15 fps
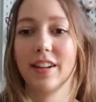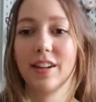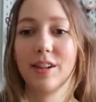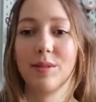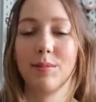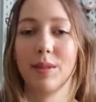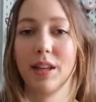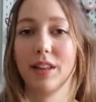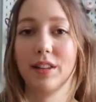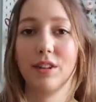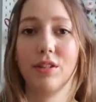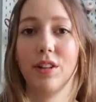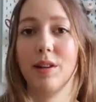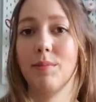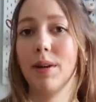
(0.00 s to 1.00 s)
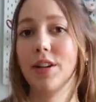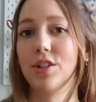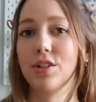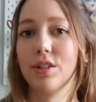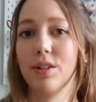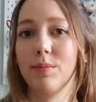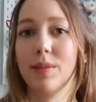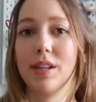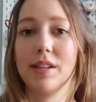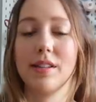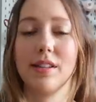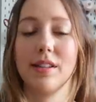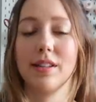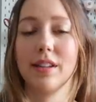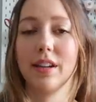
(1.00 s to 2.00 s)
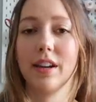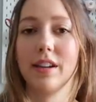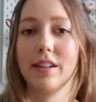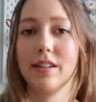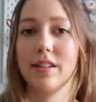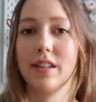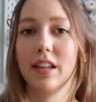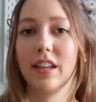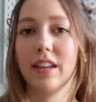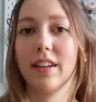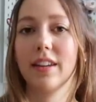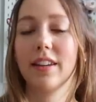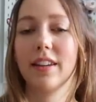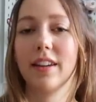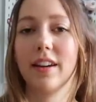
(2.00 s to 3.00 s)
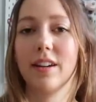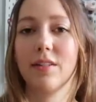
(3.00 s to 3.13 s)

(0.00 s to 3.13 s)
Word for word: um, like literally measure the pieces and kind of see uh,